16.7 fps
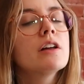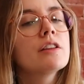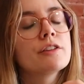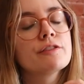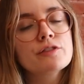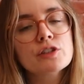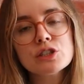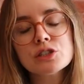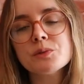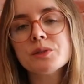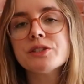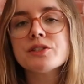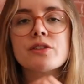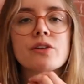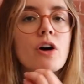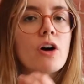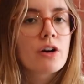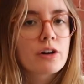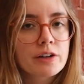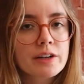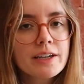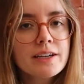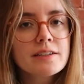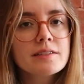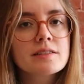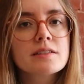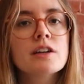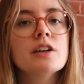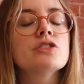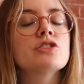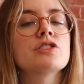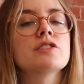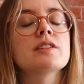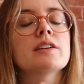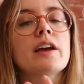The first one is the hardest, just to